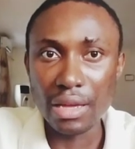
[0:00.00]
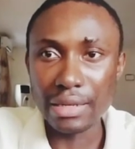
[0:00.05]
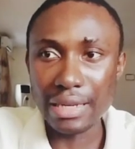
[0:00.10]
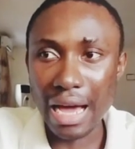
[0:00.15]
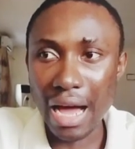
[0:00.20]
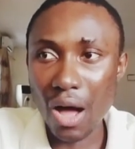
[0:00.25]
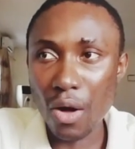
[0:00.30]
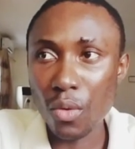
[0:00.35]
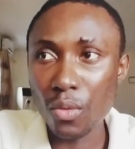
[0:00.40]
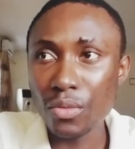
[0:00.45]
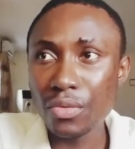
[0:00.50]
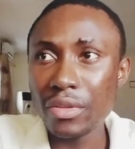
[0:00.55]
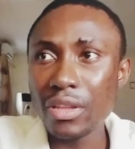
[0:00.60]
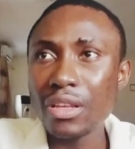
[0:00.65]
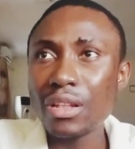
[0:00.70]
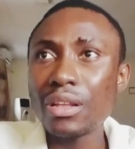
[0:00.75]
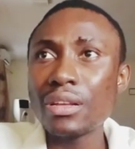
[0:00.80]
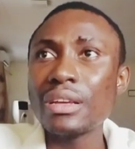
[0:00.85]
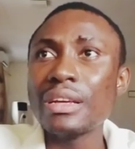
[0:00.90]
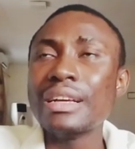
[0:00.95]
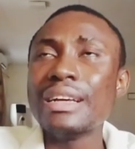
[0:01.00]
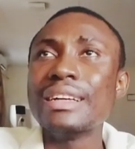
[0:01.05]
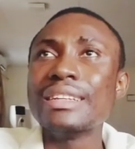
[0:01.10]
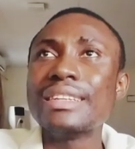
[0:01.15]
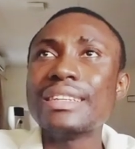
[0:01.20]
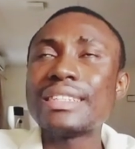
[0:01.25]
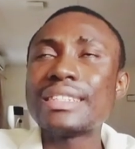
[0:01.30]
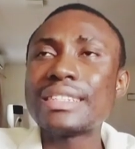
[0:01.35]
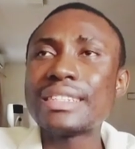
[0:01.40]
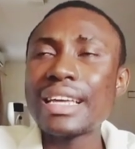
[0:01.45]
Now, the,
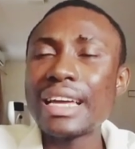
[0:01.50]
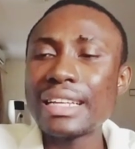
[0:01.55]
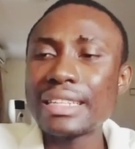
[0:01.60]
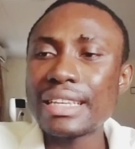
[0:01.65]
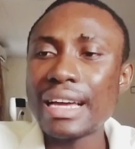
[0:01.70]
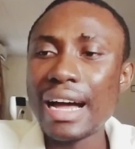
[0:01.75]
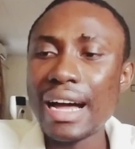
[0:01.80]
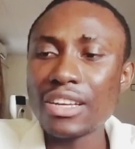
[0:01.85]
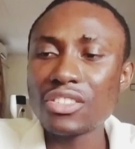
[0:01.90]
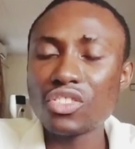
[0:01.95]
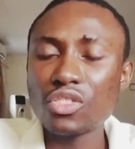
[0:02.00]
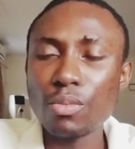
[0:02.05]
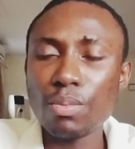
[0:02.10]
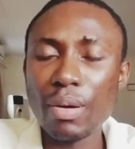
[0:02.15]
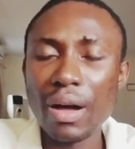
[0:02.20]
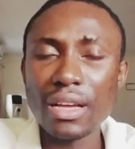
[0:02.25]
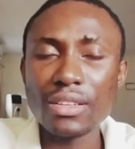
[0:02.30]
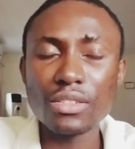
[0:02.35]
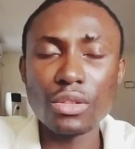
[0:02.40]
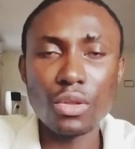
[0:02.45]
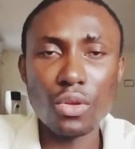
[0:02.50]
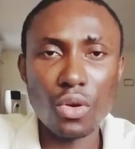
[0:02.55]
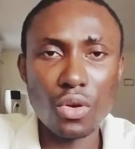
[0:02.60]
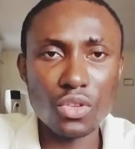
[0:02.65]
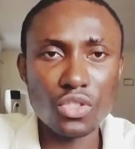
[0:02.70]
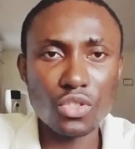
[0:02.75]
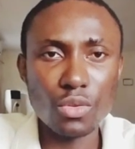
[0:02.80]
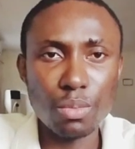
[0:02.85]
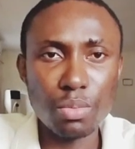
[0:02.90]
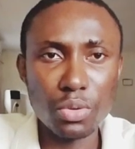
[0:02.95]
the state has to pass
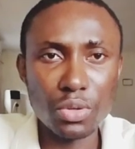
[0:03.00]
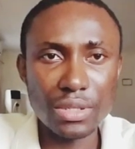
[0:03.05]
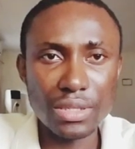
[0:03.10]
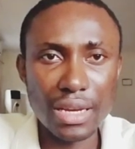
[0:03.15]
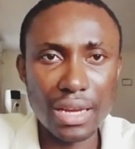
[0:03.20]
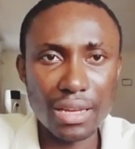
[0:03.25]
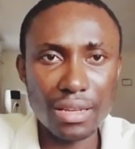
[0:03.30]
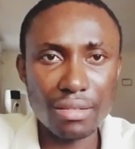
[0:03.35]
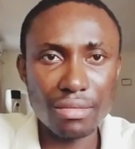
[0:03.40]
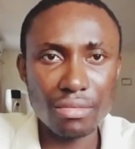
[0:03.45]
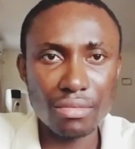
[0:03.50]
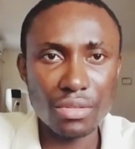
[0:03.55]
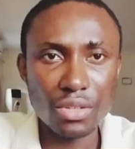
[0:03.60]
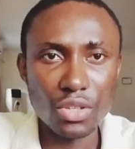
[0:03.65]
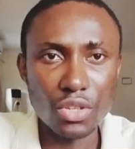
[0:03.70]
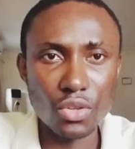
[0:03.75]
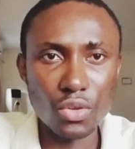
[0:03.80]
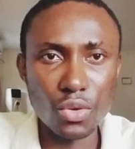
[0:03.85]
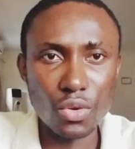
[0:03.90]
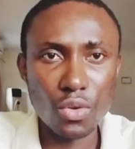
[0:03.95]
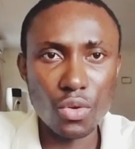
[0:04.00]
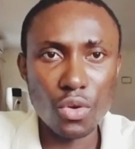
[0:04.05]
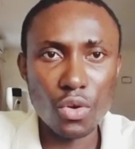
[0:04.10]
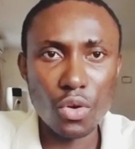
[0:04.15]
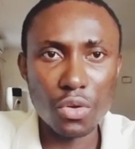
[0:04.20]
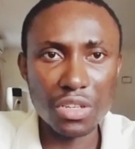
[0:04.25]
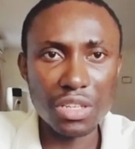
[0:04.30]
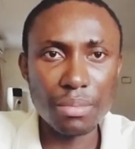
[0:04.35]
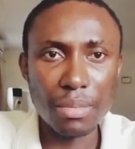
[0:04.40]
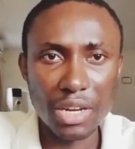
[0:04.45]
laws to protect, you know,
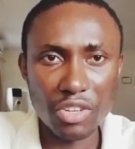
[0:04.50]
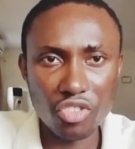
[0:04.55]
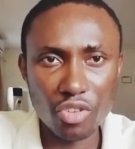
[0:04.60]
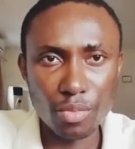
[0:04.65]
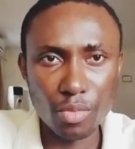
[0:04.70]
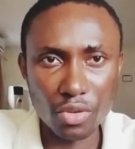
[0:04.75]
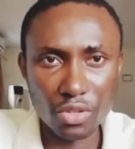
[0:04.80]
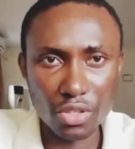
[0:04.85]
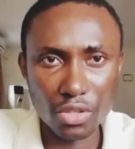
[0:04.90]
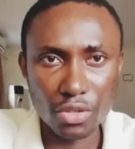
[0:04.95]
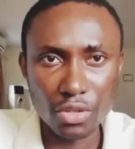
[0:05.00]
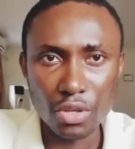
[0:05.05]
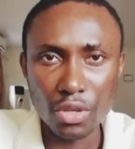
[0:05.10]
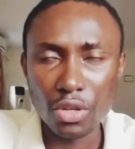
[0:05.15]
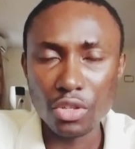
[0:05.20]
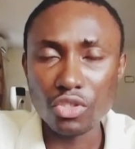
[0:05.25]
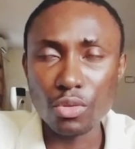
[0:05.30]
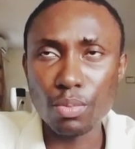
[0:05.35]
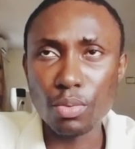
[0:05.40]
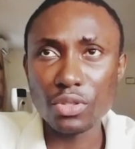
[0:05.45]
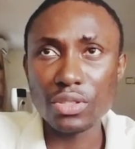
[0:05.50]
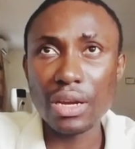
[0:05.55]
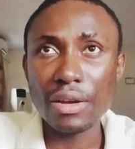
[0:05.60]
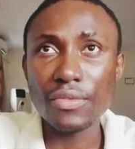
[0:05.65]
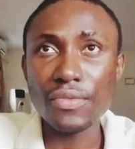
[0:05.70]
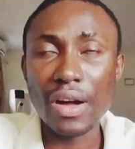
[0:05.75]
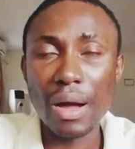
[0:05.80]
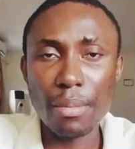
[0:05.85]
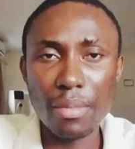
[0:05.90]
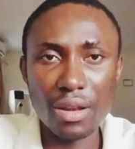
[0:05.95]
holy matrimony, to
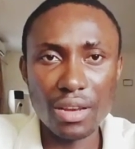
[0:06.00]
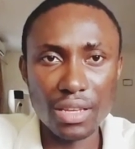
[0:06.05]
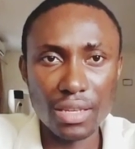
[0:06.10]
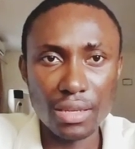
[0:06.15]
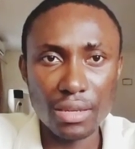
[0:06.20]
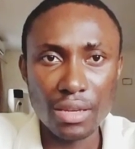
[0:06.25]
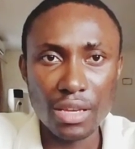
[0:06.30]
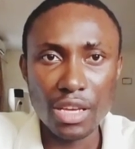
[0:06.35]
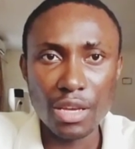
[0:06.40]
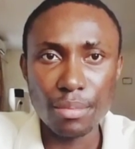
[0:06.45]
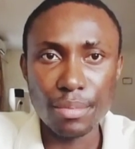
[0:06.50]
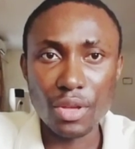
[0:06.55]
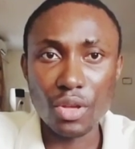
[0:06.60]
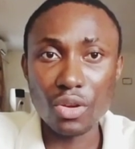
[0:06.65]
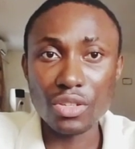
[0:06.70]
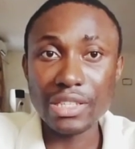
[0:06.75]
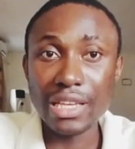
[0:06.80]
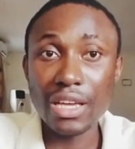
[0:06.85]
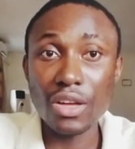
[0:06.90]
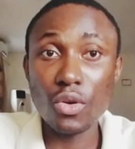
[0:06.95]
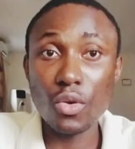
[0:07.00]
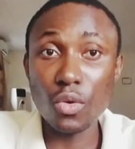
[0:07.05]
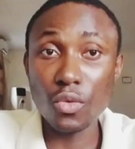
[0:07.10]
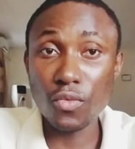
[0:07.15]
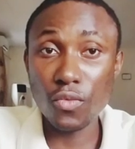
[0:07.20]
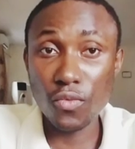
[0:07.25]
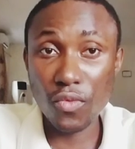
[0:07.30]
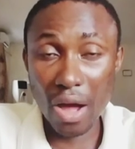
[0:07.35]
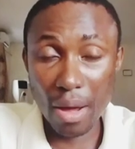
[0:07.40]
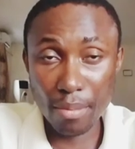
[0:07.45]
protect family. Because a good
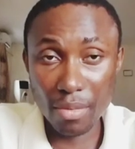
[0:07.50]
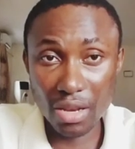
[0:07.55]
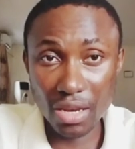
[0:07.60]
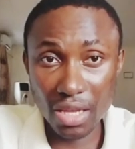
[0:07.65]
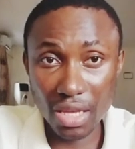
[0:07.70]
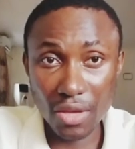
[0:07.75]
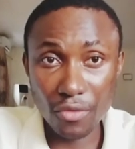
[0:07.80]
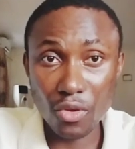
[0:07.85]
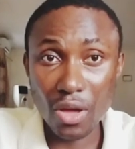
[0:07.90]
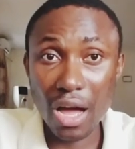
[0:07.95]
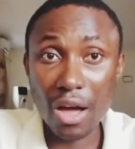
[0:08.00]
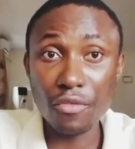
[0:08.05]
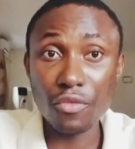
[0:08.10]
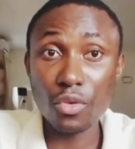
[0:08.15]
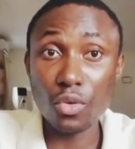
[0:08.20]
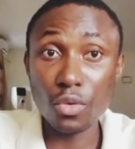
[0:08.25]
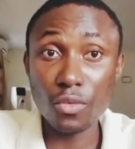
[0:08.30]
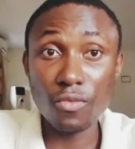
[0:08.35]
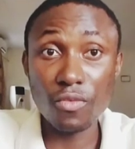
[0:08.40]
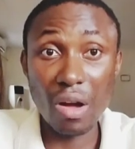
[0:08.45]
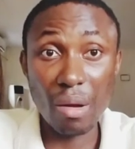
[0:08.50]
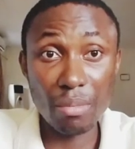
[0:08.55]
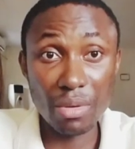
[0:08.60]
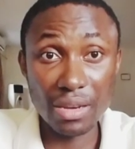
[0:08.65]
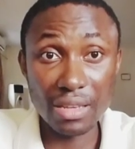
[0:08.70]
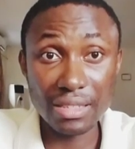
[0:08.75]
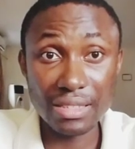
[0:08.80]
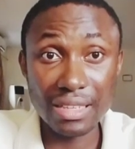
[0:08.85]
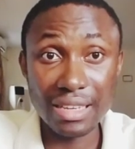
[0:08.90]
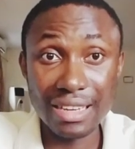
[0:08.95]
family, if you have good
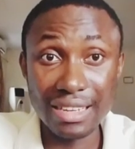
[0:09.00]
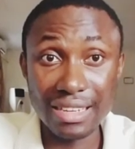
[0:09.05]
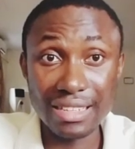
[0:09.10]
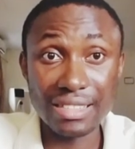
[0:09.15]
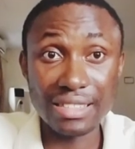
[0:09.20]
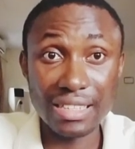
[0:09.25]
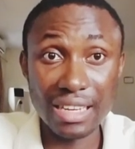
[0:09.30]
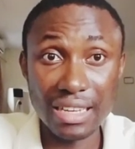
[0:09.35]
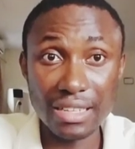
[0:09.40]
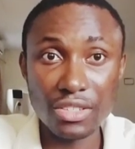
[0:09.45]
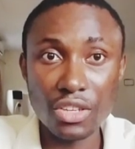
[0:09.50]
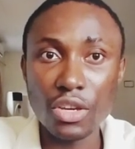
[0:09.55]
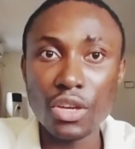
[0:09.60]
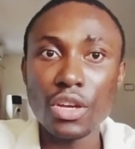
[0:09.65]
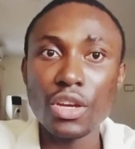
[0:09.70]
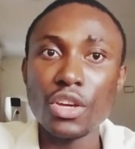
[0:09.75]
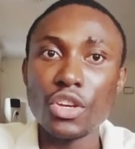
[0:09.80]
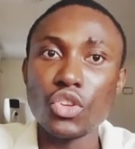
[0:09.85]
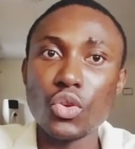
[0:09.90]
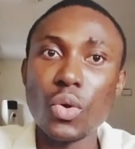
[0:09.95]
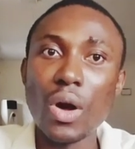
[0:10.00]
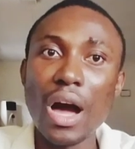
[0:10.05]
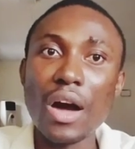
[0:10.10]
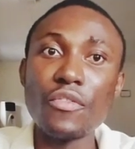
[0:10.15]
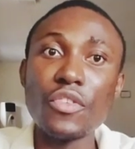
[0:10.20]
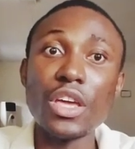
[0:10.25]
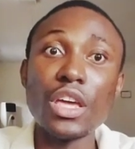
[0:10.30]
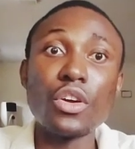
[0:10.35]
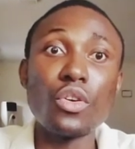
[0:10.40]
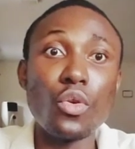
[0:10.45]
families in the state, you
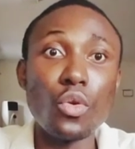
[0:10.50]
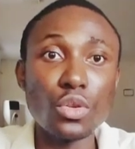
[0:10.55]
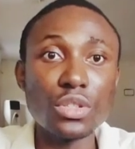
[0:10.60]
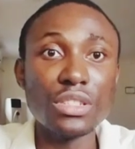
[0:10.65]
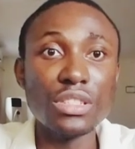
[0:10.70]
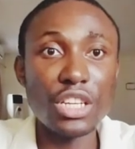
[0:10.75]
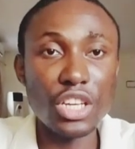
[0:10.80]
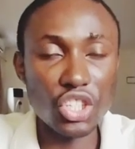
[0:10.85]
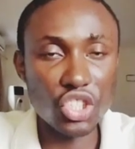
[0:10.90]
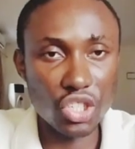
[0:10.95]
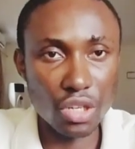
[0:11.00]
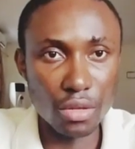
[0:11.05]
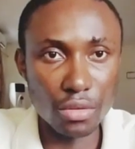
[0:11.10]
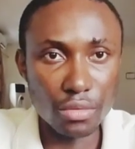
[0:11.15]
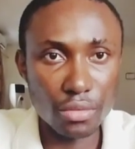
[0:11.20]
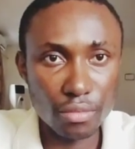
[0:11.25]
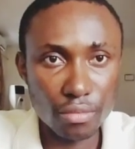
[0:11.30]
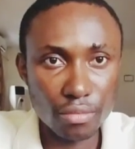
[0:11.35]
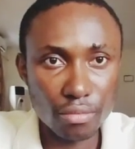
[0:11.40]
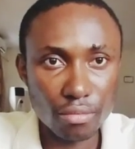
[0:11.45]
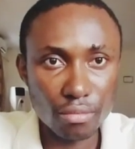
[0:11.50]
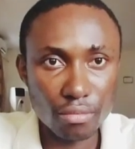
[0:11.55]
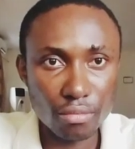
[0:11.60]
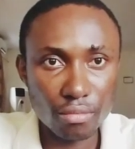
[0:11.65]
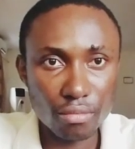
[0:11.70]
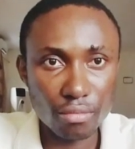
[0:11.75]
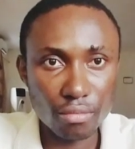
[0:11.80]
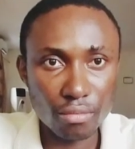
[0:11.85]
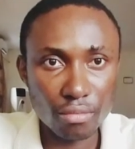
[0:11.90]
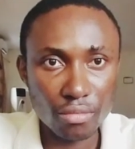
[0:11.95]
have a good nation
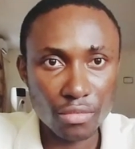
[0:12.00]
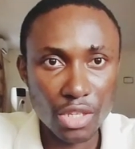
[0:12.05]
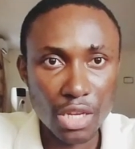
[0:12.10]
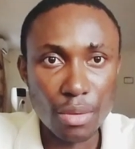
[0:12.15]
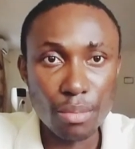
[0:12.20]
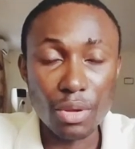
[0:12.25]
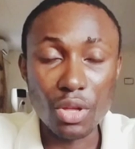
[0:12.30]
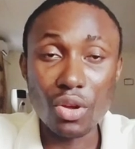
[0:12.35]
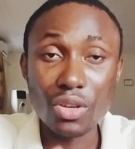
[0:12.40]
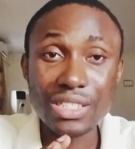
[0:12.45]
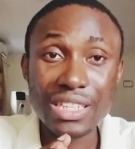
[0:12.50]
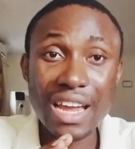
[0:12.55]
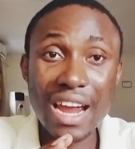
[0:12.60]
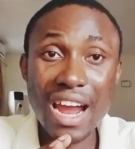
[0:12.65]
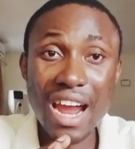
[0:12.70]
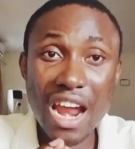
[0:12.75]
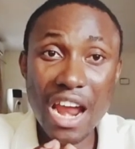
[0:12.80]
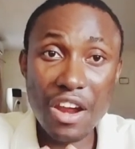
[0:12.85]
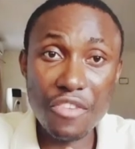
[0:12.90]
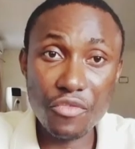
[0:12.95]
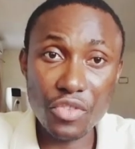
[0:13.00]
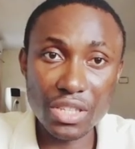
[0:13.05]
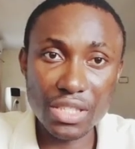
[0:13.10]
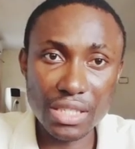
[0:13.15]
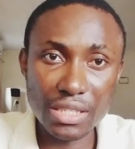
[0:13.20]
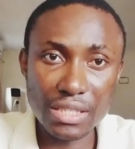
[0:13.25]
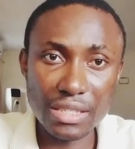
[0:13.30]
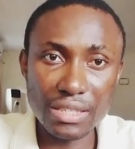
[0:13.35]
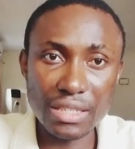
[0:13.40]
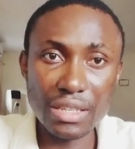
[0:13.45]
because every
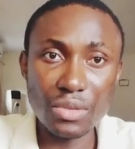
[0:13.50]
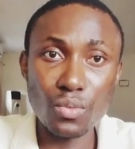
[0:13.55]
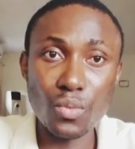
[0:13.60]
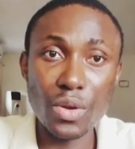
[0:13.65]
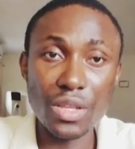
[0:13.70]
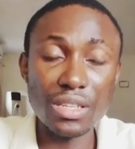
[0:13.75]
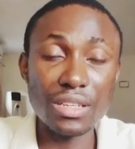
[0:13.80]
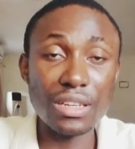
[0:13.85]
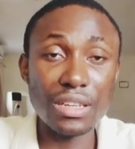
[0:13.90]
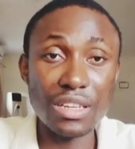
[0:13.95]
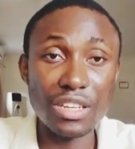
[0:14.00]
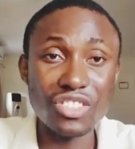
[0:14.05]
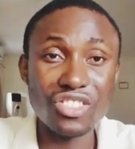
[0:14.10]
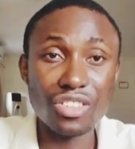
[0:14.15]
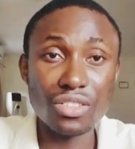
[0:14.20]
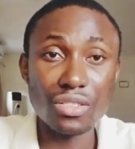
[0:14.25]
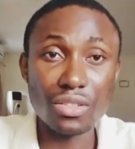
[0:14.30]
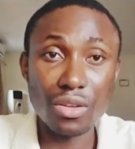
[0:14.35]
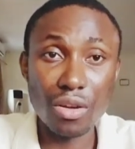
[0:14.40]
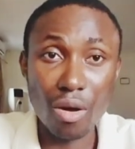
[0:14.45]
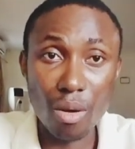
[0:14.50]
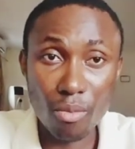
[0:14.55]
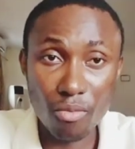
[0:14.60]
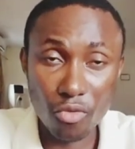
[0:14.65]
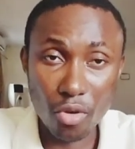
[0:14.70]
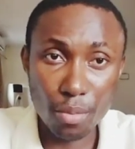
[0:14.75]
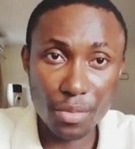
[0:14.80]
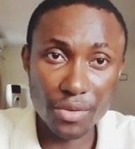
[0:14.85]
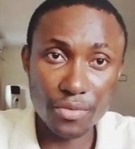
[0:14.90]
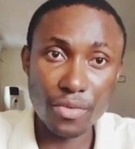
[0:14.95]
citizen within a nation
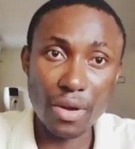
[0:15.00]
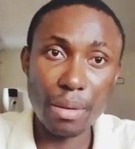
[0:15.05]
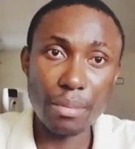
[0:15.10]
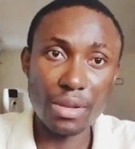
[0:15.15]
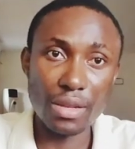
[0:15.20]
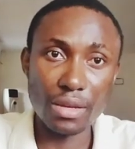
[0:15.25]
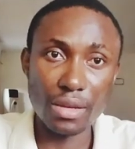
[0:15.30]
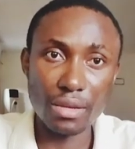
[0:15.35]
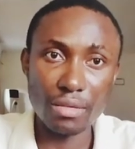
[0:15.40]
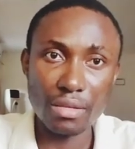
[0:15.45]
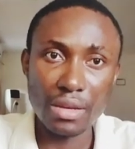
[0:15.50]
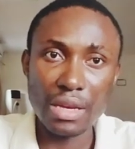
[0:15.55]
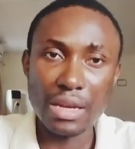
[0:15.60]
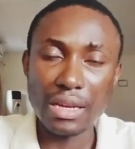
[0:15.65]
comes from a family.